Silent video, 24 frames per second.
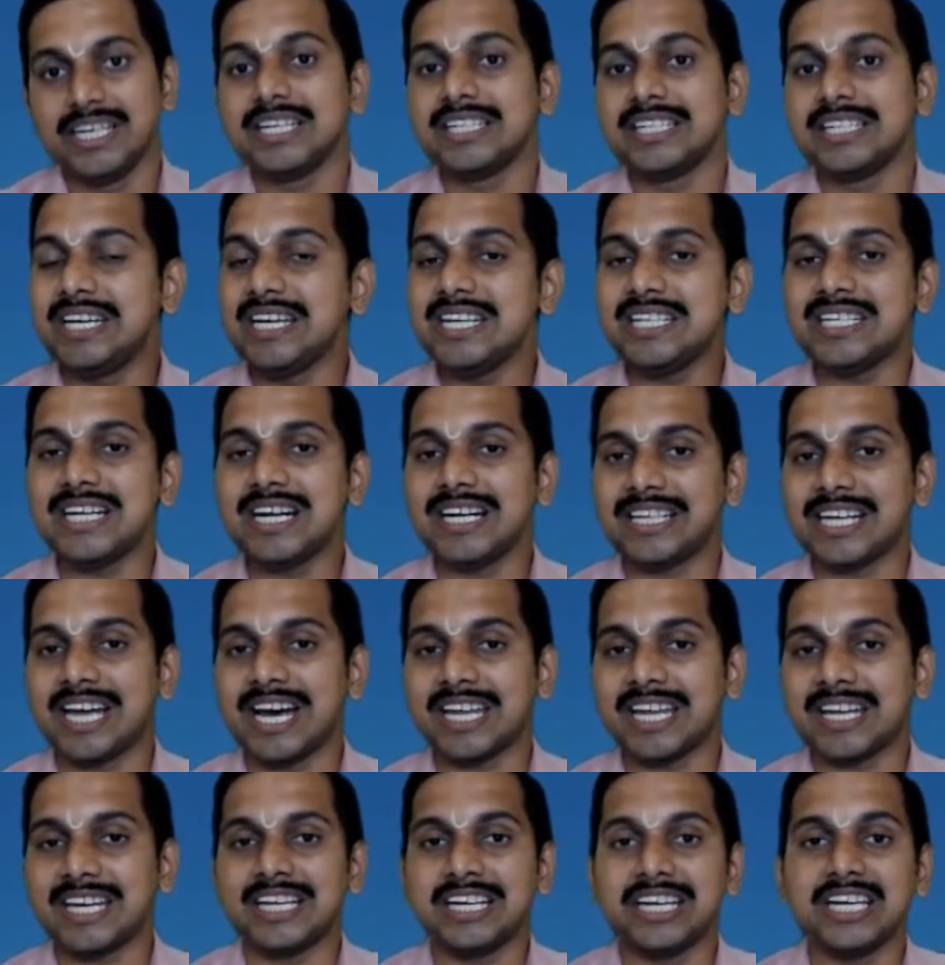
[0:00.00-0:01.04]
These are
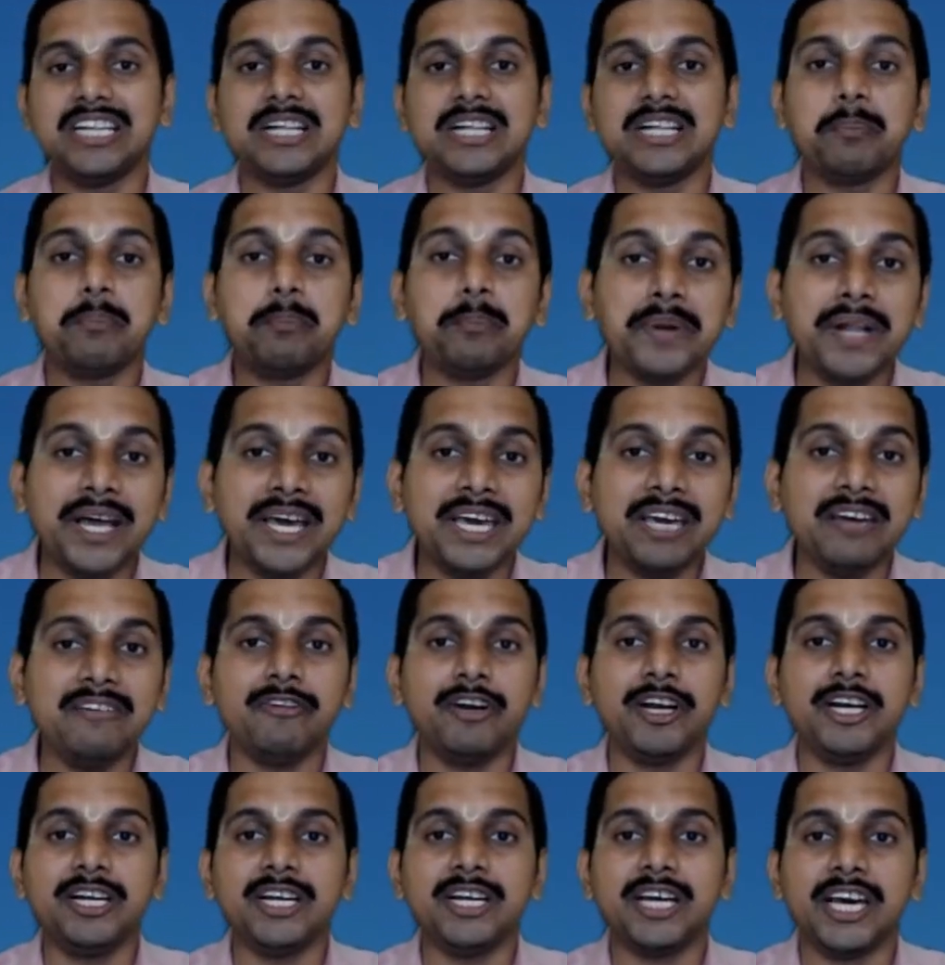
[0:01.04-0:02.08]
targeting the
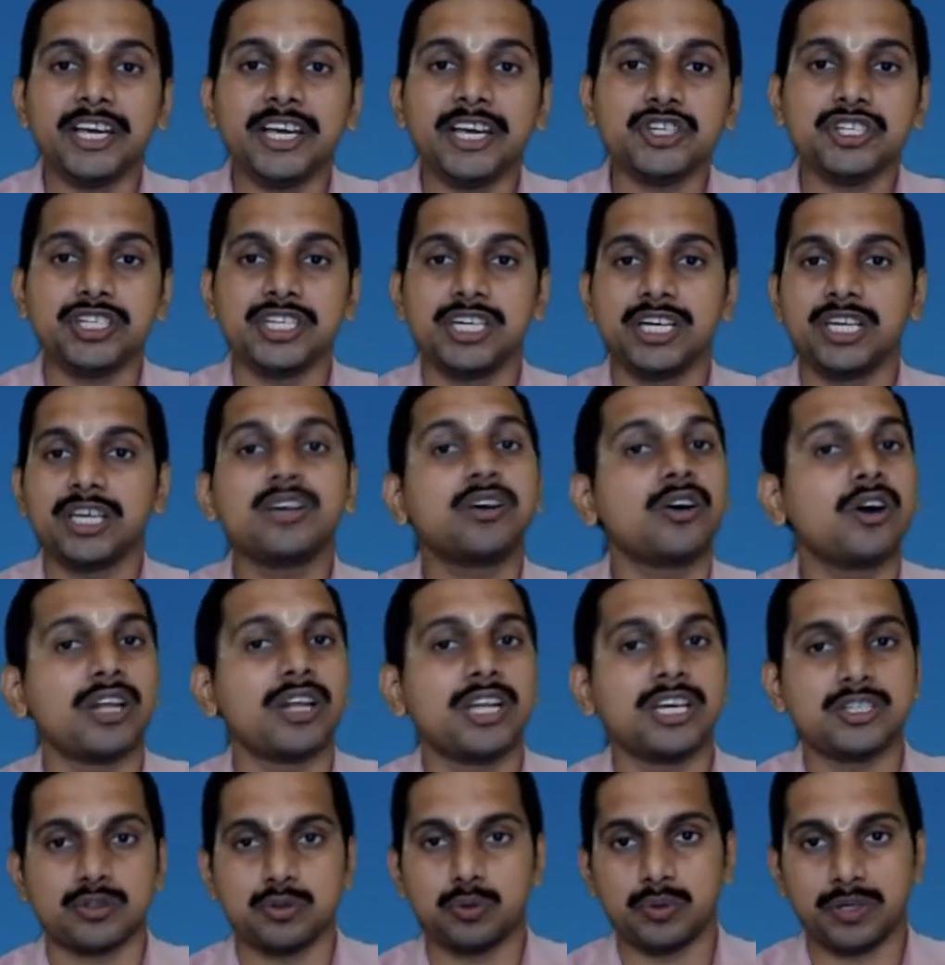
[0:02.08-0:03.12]
private engineering
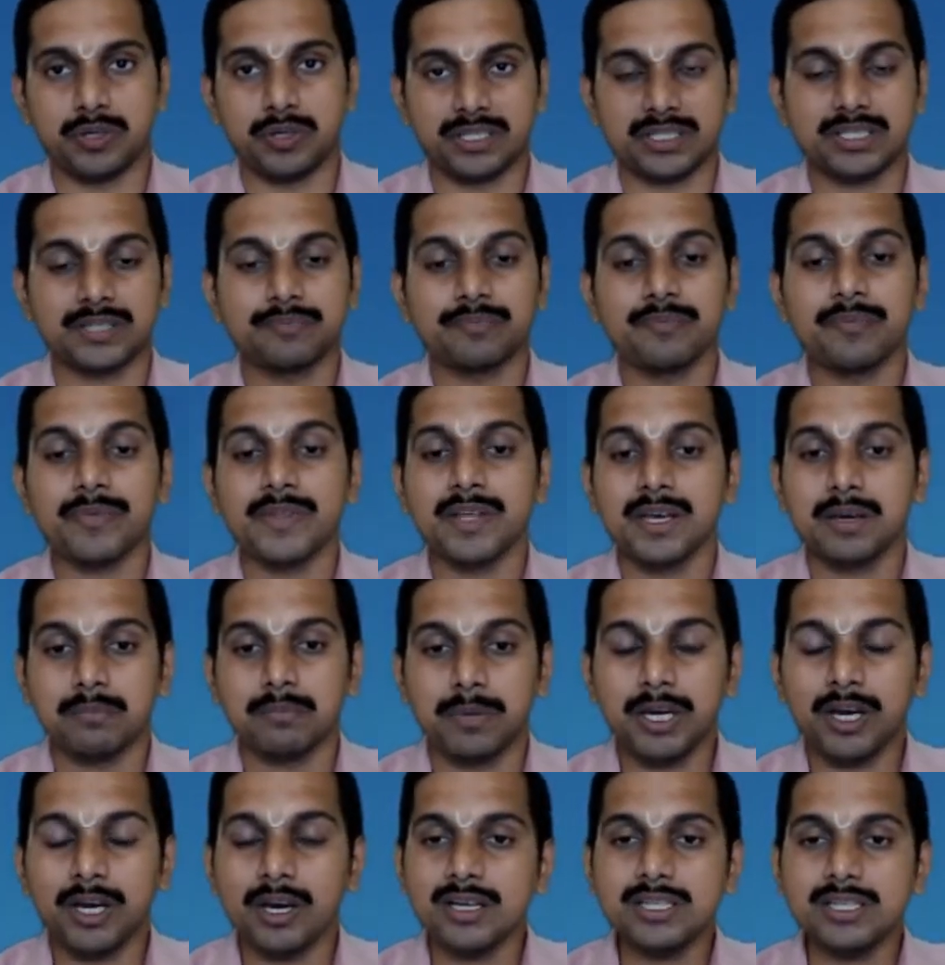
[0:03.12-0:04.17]
college students
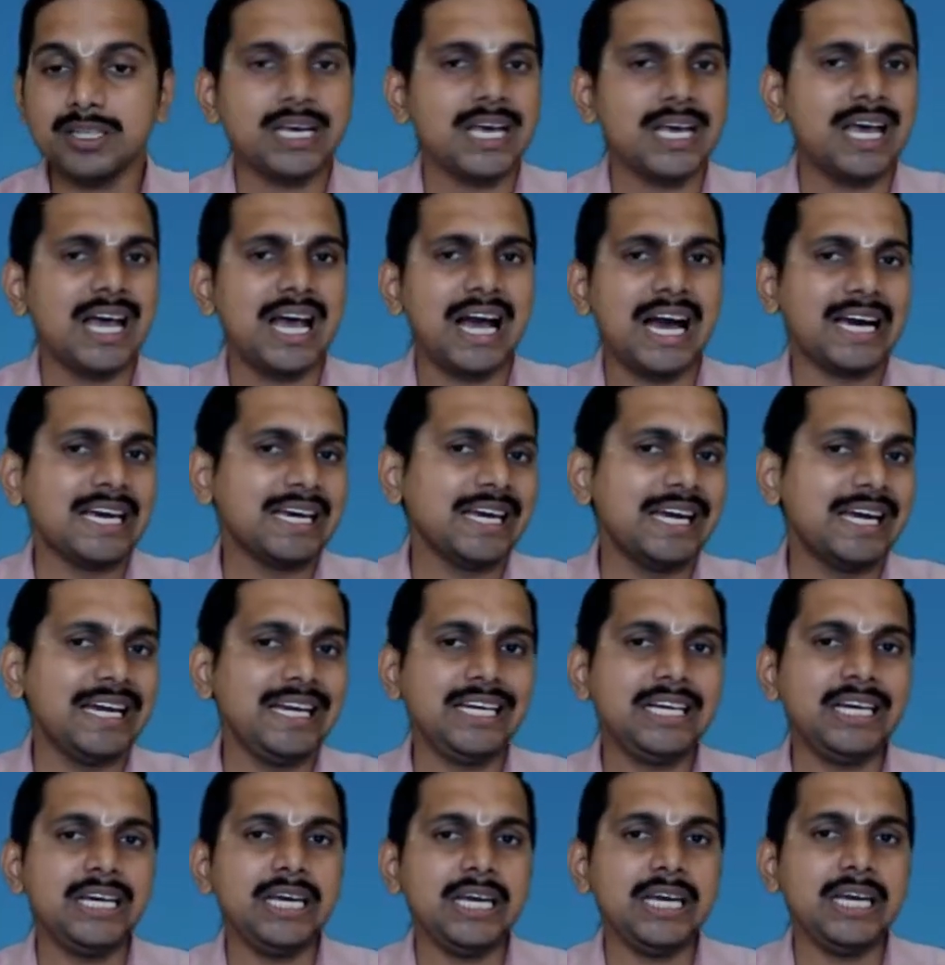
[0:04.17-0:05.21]
because
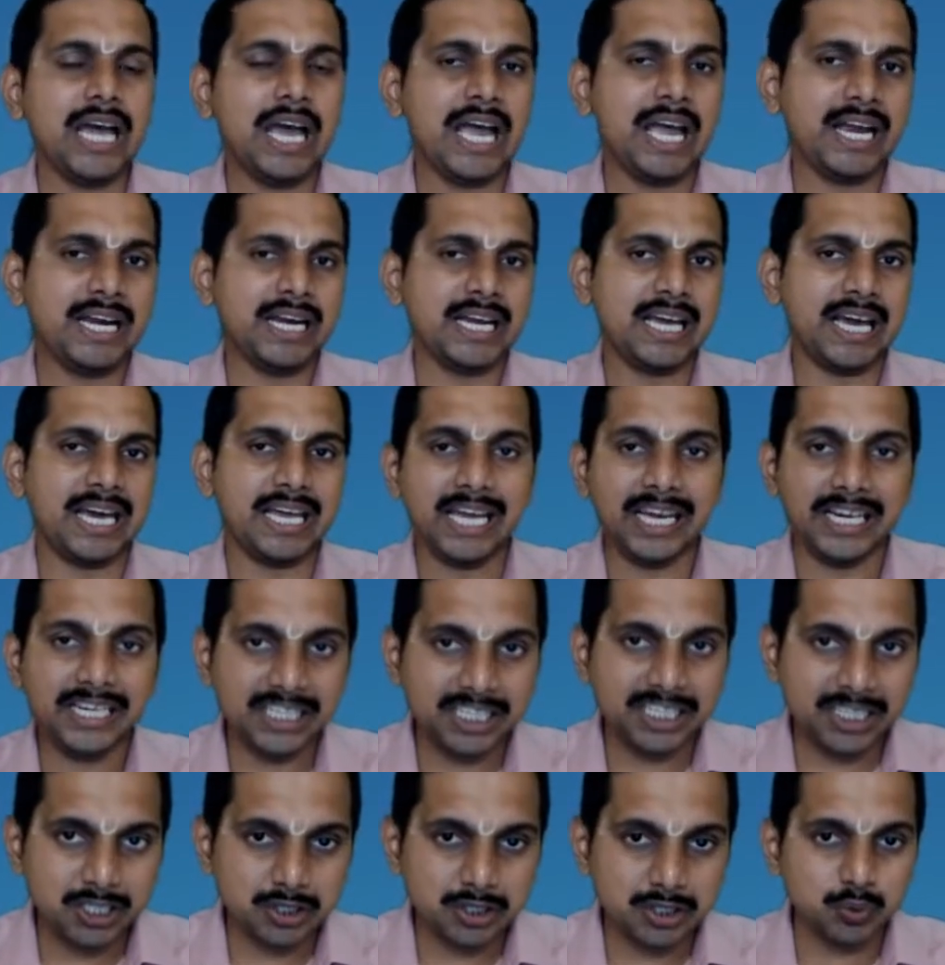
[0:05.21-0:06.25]
IIT and
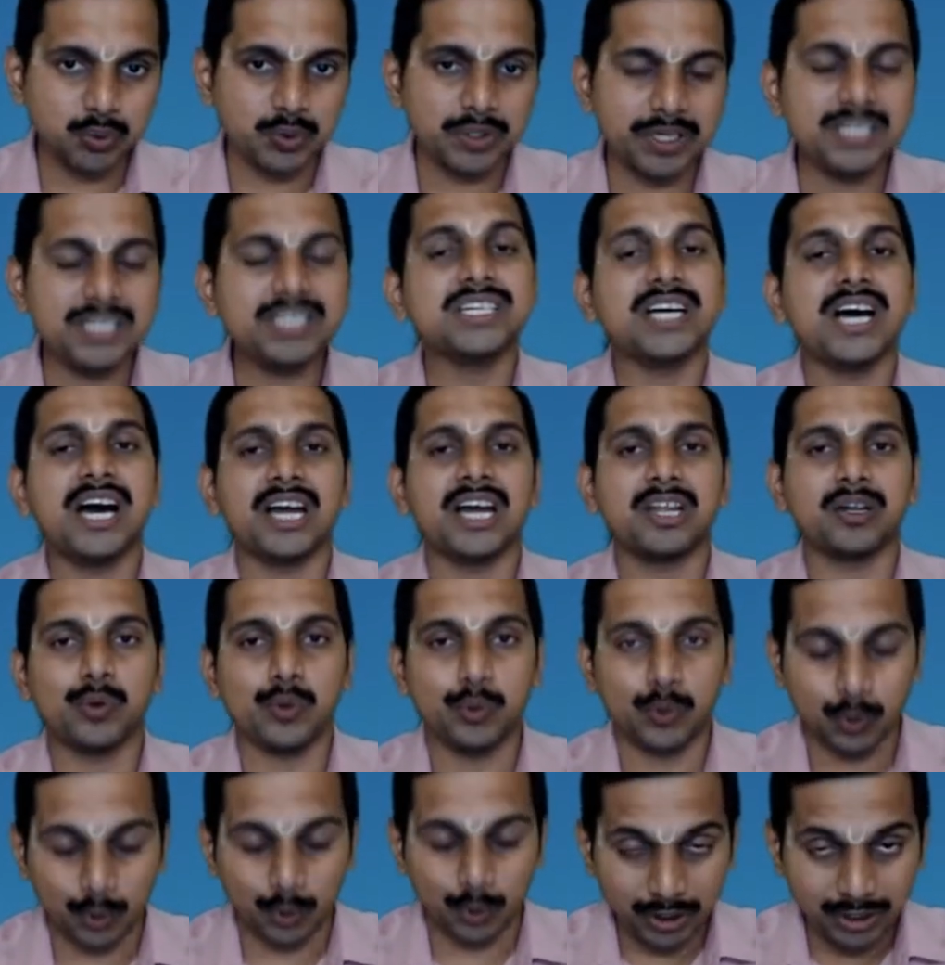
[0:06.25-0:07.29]
NIT students are
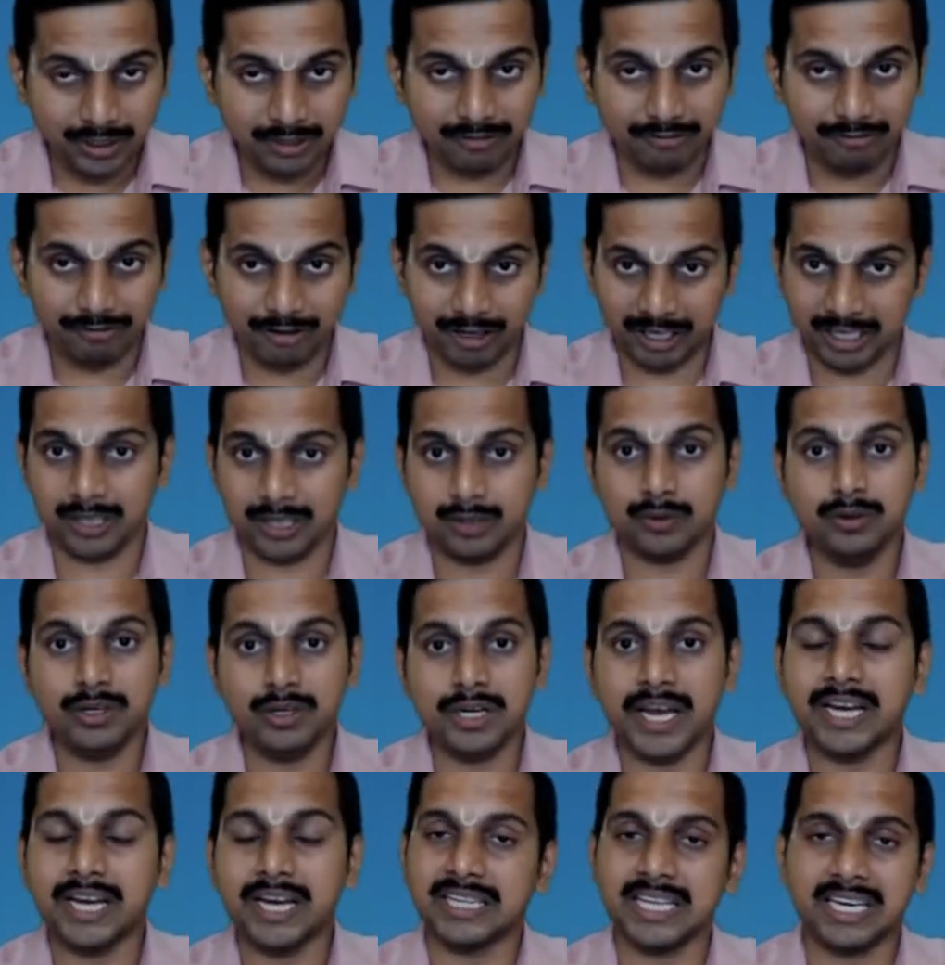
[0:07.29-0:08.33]
good, very good,
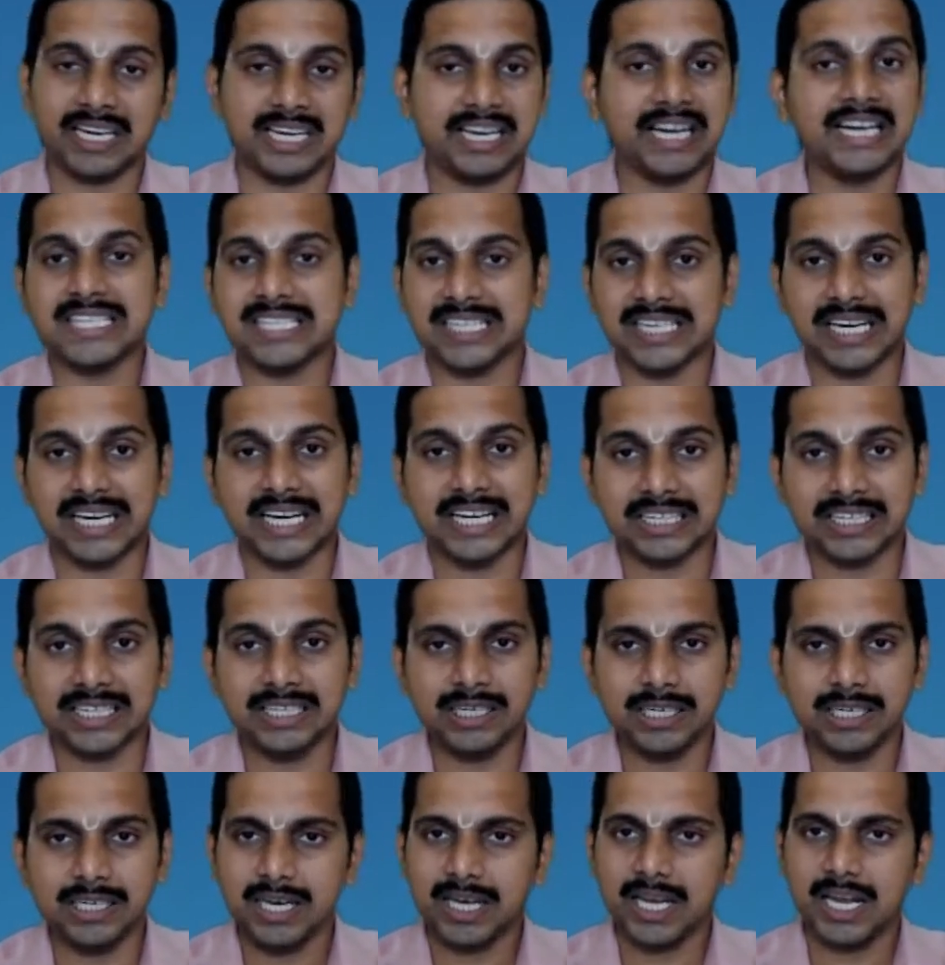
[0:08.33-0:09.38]
and they get selected.